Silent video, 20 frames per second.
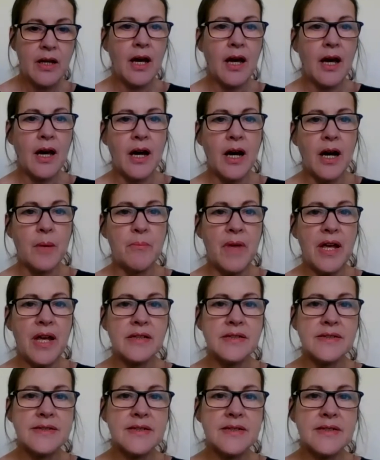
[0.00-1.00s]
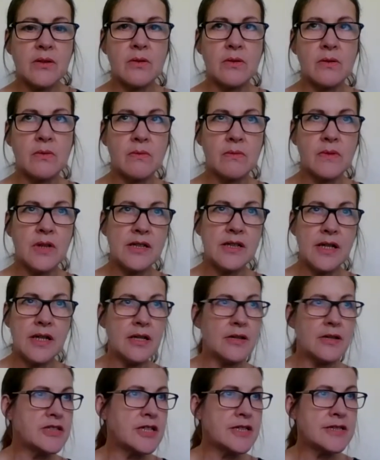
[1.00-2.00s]
um, and so, you
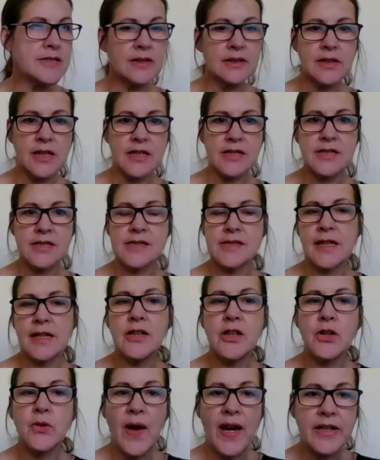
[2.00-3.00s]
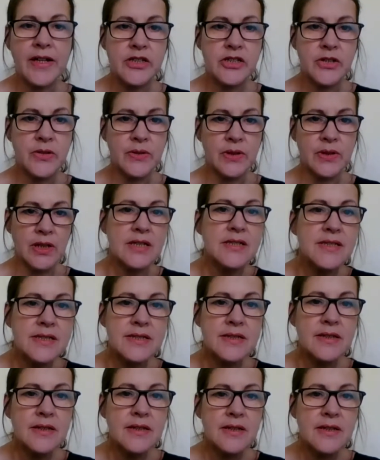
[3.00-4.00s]
know, it's just a list. It's like a gratitude
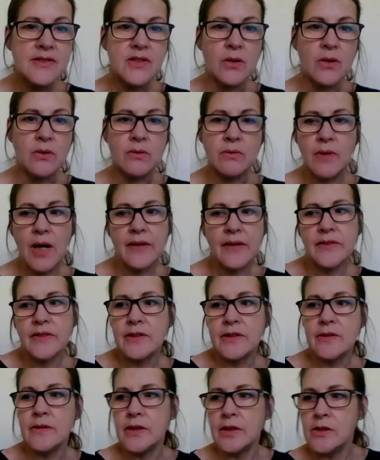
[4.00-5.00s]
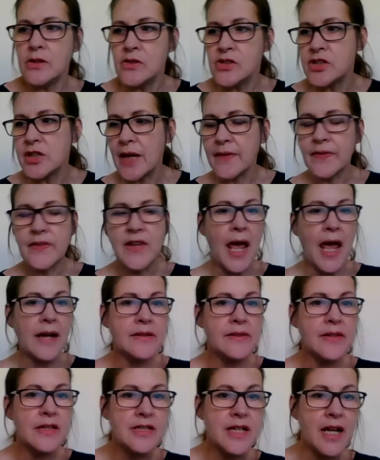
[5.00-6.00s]
list. So, at, usually at the end
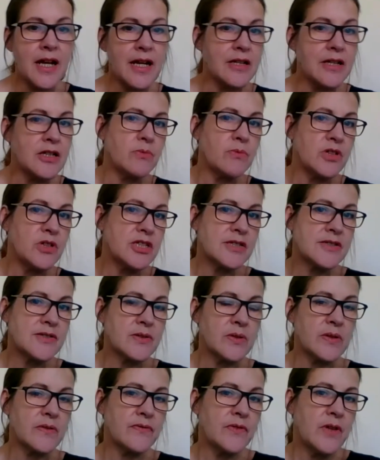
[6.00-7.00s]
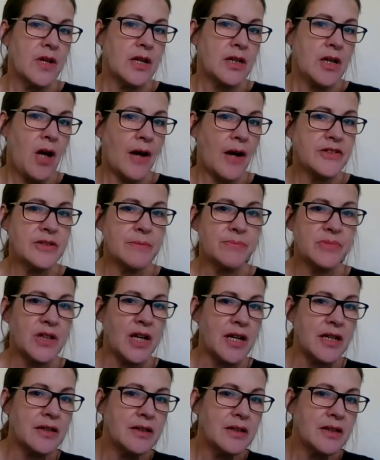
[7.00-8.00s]
of the day, you would just sort of
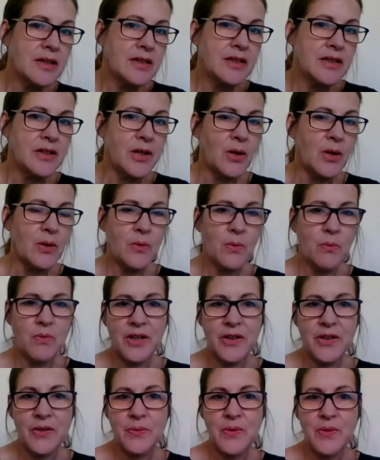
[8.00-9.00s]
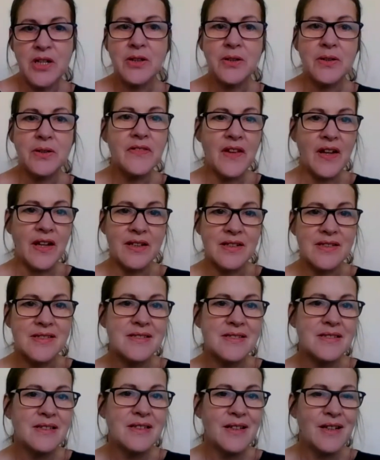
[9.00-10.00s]
contemplate, you know, what three good things,
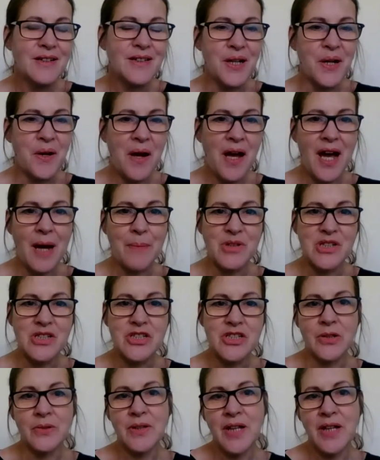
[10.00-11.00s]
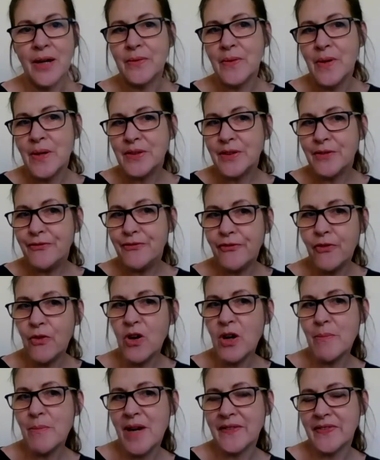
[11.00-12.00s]
you know, happened to you. Now, the
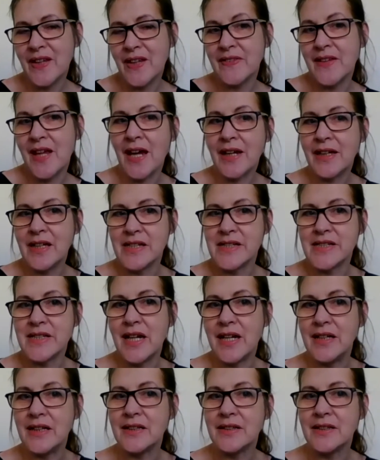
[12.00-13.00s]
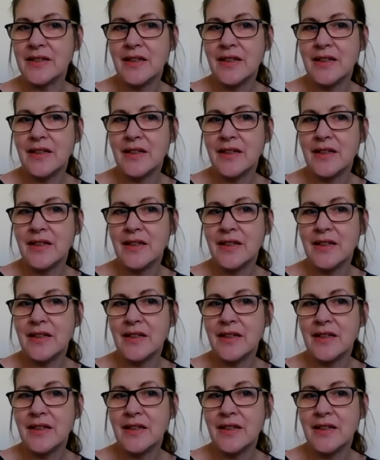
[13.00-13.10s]
format that that can take